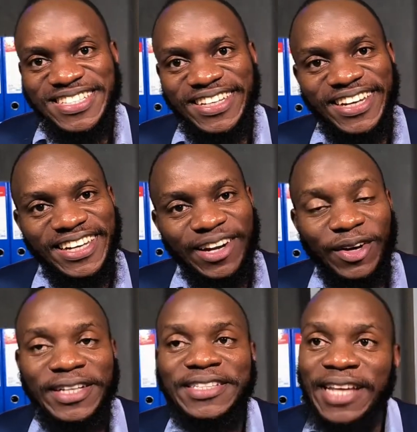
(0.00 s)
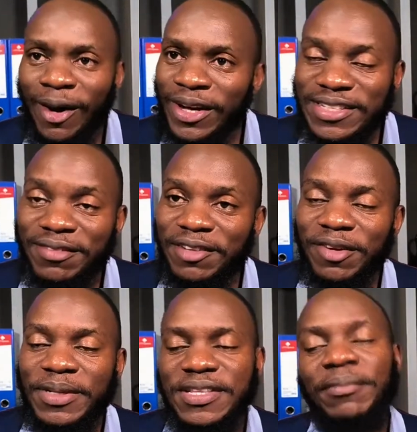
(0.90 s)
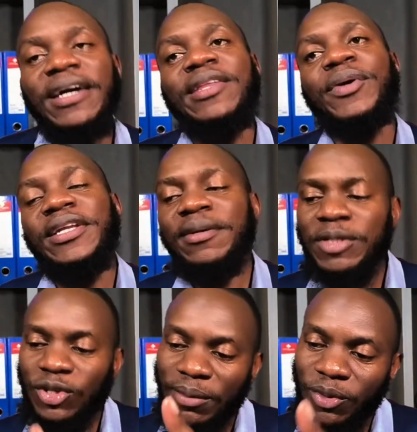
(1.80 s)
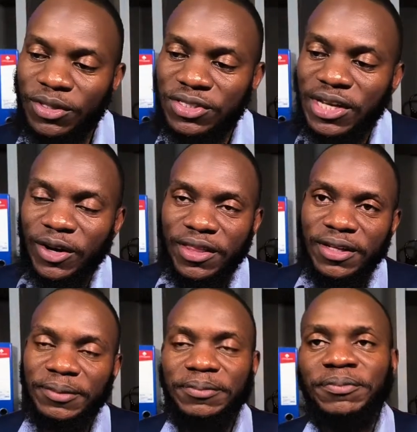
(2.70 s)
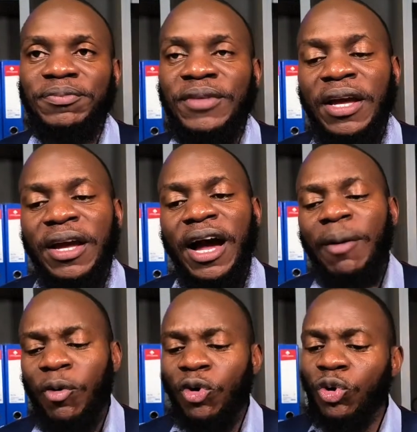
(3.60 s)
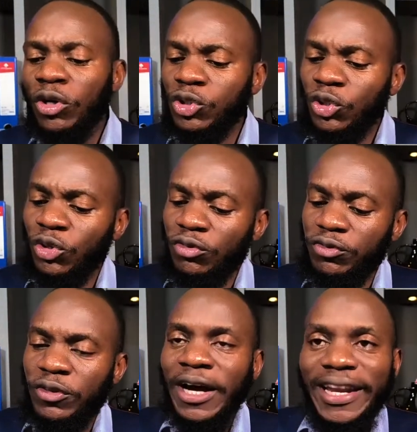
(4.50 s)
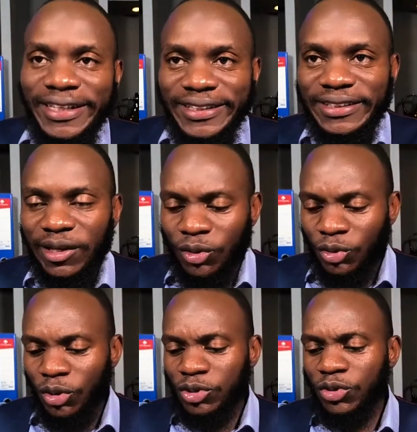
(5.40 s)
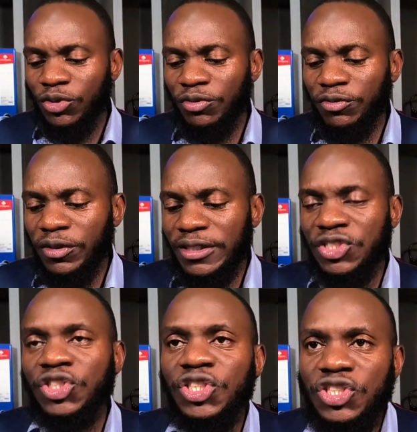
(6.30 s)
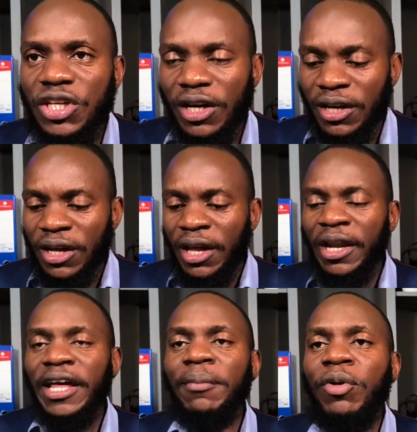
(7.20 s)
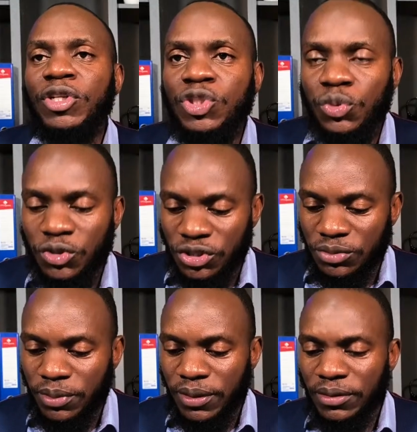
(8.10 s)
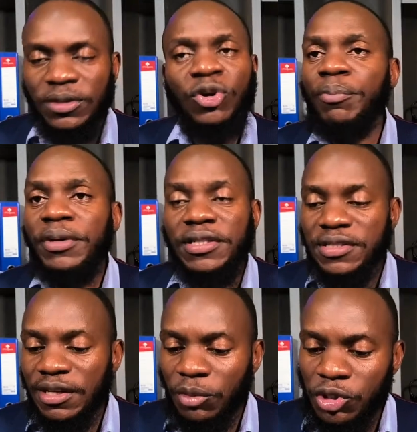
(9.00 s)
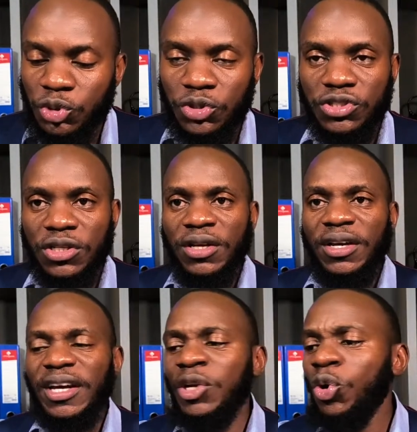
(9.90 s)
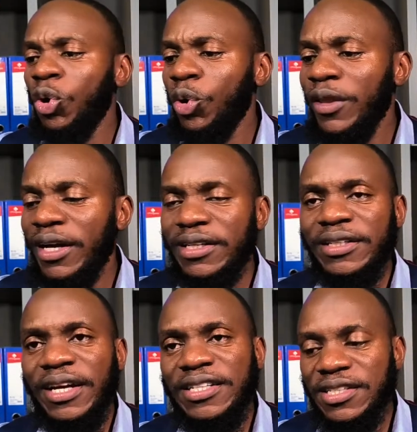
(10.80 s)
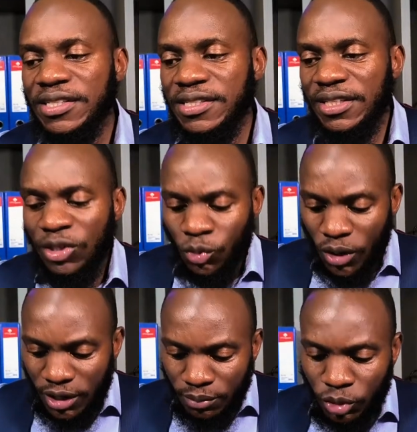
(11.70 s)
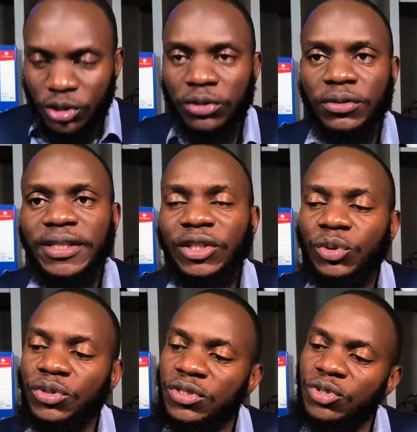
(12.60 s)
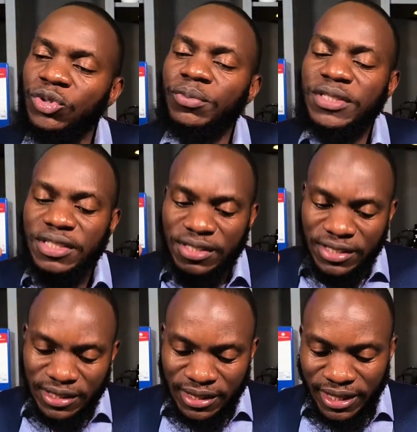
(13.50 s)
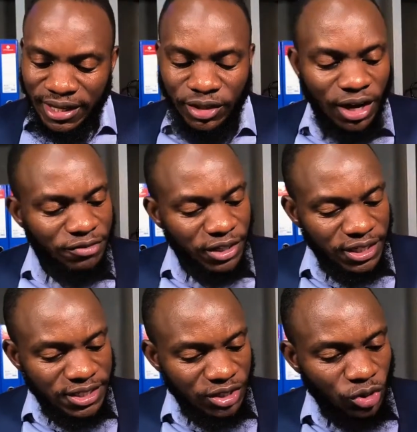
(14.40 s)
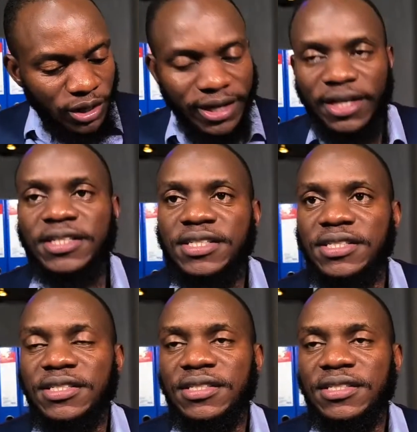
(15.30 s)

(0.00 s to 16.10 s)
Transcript: Yeah? Nowadays, dawa is a very famous thing. By the way, let me talk about this dawa thing. A concoction of garlic, a concoction of ginger, lemon juice, no pills, lemon juice, and all that nonsense in one bottle. Then you're busy seated there after eating your cakes.